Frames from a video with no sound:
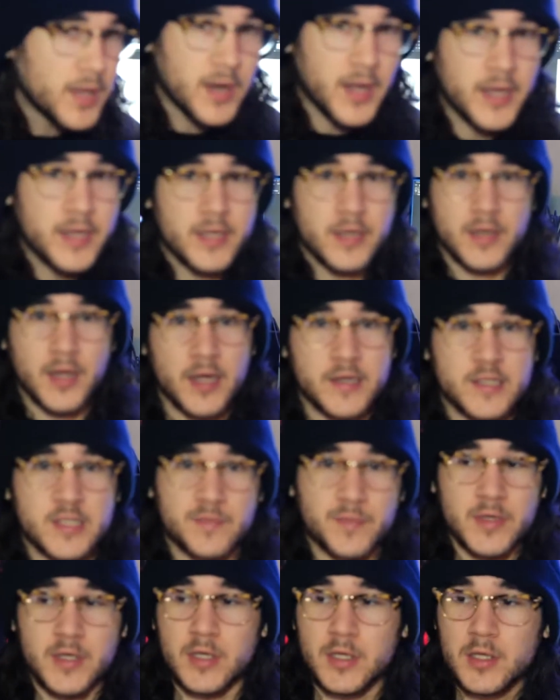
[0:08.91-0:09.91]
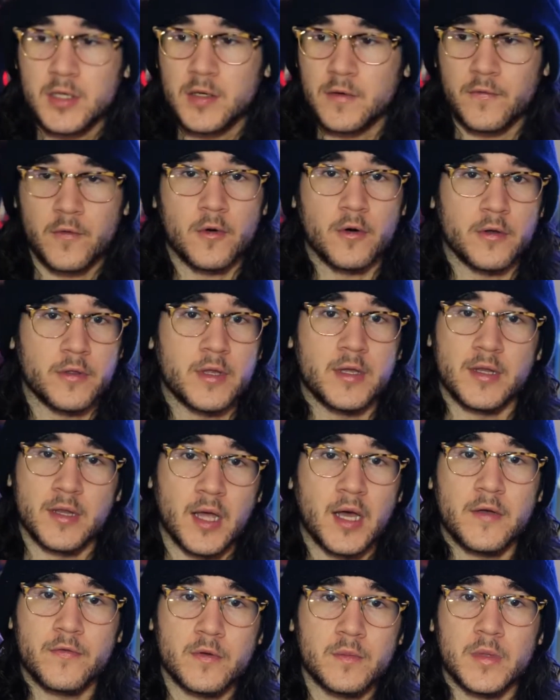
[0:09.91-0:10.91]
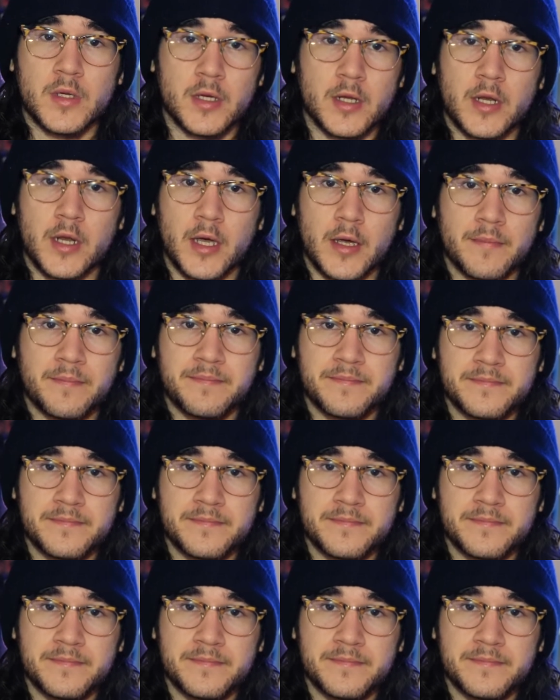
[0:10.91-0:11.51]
I cannot speak for the life of me today.